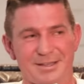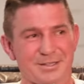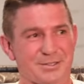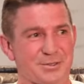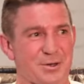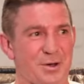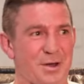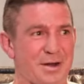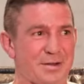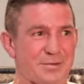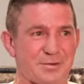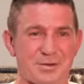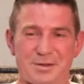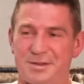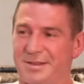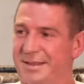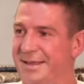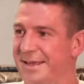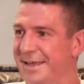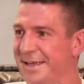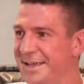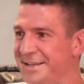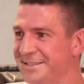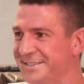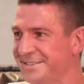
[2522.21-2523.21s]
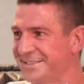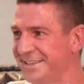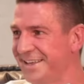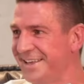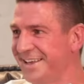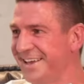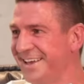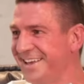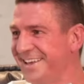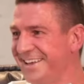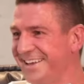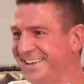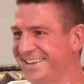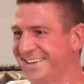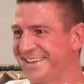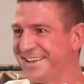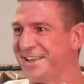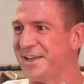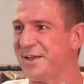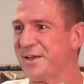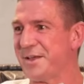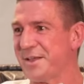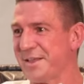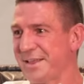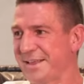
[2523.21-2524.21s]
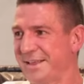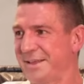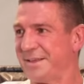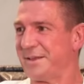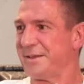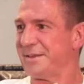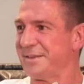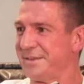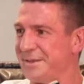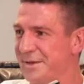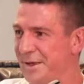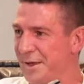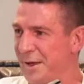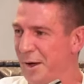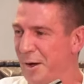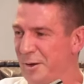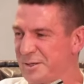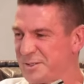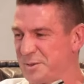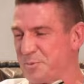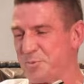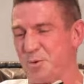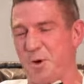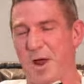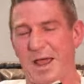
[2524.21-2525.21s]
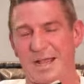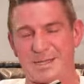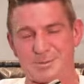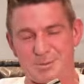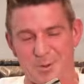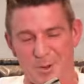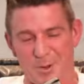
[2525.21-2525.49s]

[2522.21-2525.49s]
He signed a few things, and I was the brains